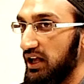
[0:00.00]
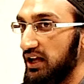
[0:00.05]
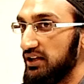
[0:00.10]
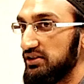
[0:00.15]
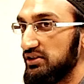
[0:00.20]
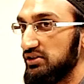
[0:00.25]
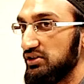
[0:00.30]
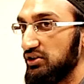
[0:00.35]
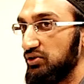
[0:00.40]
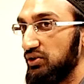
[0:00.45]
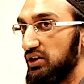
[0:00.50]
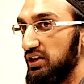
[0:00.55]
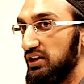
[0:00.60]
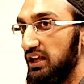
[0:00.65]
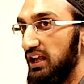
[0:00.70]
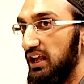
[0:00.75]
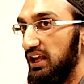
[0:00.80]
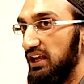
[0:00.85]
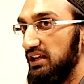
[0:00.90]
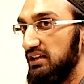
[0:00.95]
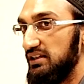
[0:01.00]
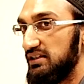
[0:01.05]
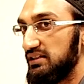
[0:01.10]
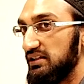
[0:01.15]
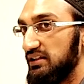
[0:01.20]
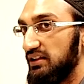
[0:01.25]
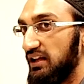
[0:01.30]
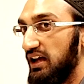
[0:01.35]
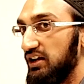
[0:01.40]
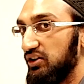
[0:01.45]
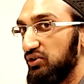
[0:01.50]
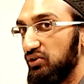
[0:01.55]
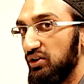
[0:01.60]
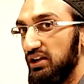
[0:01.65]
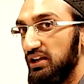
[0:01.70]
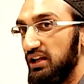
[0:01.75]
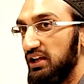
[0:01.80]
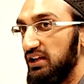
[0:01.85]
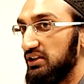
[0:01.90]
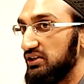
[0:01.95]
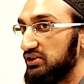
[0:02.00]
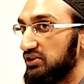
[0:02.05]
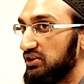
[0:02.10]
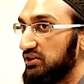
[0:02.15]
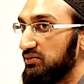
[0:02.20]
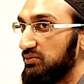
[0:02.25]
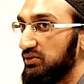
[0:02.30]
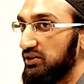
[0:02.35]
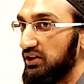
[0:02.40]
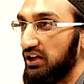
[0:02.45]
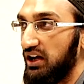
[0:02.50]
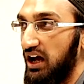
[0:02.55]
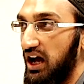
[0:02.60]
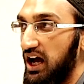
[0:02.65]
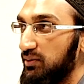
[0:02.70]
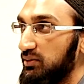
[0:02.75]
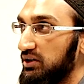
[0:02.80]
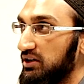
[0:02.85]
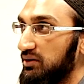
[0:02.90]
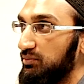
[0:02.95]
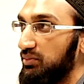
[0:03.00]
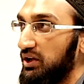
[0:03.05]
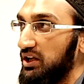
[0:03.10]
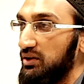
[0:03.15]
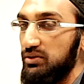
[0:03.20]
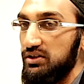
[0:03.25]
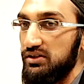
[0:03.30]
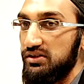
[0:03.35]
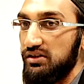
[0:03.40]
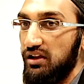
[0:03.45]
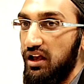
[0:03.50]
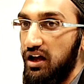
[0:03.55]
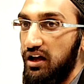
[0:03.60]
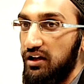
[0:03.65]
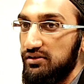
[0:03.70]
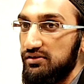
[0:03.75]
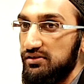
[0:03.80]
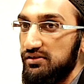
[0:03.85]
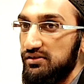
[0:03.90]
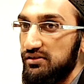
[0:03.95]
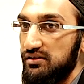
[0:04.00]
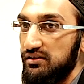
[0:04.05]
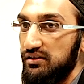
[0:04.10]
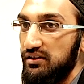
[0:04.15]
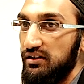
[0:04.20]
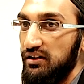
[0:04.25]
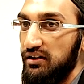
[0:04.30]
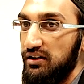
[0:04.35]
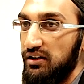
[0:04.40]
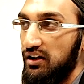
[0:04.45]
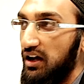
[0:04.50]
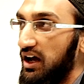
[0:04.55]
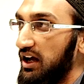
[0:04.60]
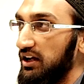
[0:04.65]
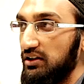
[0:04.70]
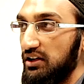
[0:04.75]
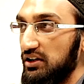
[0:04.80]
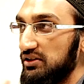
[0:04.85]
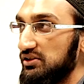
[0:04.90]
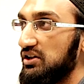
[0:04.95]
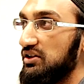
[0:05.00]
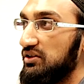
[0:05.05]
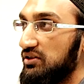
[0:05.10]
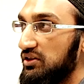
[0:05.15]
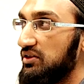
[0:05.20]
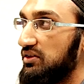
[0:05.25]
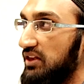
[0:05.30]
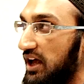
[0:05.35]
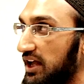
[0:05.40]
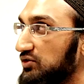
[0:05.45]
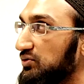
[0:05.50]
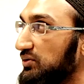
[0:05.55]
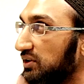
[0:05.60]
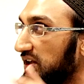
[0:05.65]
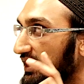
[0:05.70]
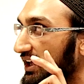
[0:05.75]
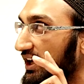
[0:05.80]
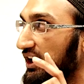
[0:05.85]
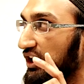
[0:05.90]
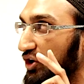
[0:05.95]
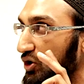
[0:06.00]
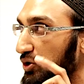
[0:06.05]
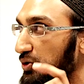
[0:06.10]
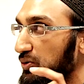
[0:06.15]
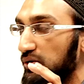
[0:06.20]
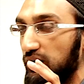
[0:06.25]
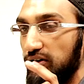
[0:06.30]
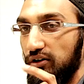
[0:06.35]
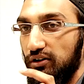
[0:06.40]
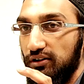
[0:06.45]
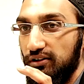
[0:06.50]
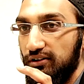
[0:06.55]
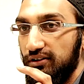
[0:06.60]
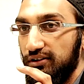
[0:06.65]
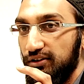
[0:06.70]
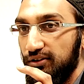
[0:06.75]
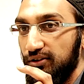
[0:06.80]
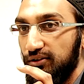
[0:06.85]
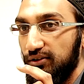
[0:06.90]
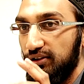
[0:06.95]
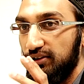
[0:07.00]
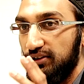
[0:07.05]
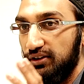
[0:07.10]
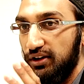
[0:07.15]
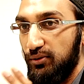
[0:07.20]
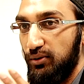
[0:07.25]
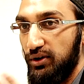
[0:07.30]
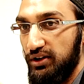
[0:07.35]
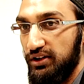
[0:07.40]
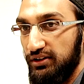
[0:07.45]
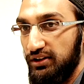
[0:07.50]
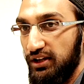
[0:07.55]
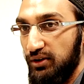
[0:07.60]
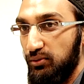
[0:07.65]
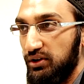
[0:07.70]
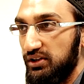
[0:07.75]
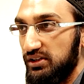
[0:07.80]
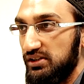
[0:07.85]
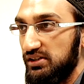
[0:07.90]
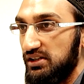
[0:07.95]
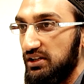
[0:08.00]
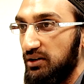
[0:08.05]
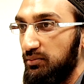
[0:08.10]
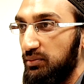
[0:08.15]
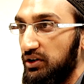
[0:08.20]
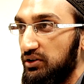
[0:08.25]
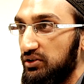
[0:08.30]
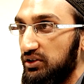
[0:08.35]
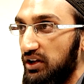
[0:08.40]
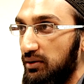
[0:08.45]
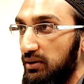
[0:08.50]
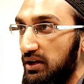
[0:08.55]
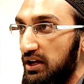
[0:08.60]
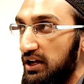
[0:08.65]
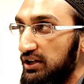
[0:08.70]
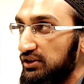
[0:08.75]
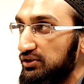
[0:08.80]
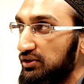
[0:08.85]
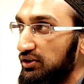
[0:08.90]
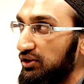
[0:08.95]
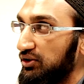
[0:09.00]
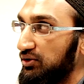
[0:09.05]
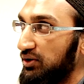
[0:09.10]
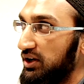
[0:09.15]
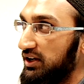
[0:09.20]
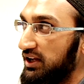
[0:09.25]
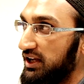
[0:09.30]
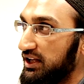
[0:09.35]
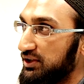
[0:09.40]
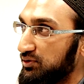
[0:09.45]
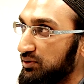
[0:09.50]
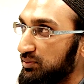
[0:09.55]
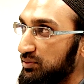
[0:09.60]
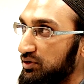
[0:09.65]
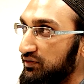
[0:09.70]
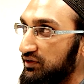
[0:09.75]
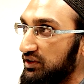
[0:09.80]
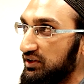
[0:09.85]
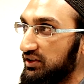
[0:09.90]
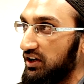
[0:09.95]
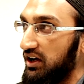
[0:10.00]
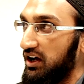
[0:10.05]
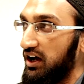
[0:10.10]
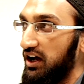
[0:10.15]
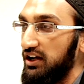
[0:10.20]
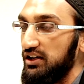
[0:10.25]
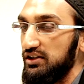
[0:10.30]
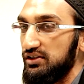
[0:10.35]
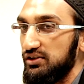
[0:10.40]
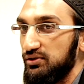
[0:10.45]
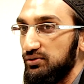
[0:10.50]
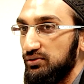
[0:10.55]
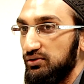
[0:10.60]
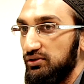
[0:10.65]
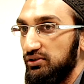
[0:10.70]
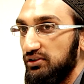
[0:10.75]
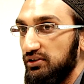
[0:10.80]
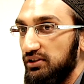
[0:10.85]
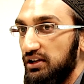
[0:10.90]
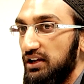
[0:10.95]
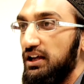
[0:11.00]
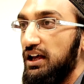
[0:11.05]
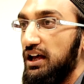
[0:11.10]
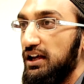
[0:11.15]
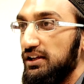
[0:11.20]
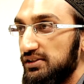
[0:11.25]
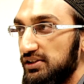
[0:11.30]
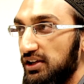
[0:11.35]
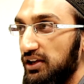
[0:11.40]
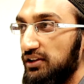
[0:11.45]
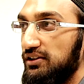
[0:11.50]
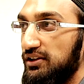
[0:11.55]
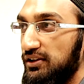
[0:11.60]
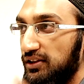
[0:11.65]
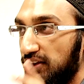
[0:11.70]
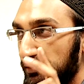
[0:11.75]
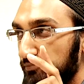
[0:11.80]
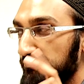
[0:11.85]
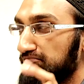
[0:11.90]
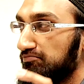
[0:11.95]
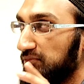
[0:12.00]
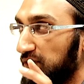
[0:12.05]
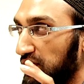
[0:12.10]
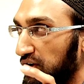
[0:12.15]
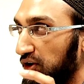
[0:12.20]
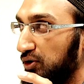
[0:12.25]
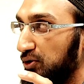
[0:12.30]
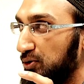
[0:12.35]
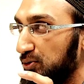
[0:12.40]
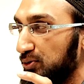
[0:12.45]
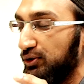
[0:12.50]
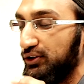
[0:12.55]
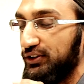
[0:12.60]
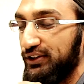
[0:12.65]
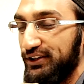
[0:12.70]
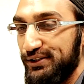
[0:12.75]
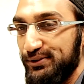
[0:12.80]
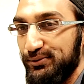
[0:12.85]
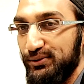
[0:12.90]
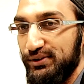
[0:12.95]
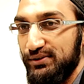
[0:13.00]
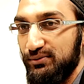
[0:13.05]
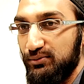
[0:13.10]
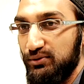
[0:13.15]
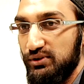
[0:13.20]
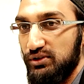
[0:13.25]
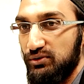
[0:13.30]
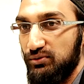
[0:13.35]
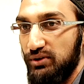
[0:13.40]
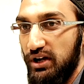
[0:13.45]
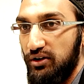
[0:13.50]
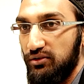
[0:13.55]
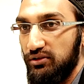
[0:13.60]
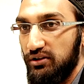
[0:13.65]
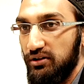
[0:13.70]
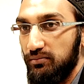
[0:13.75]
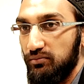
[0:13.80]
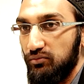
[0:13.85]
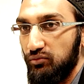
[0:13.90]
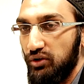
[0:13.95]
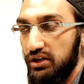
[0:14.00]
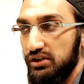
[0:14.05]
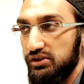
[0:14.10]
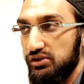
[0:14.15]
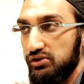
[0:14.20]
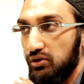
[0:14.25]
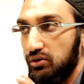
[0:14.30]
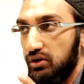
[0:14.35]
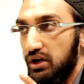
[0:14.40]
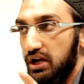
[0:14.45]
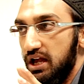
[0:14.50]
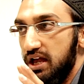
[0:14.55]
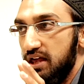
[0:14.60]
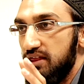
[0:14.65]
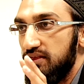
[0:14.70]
class as a grade 8, that grade 8 is going to be like, I'm in a baby's class. Because that's when they get cool. That they want to see a better done. So the grade 8s were moved into high school, and suddenly the coolness was around them, right? So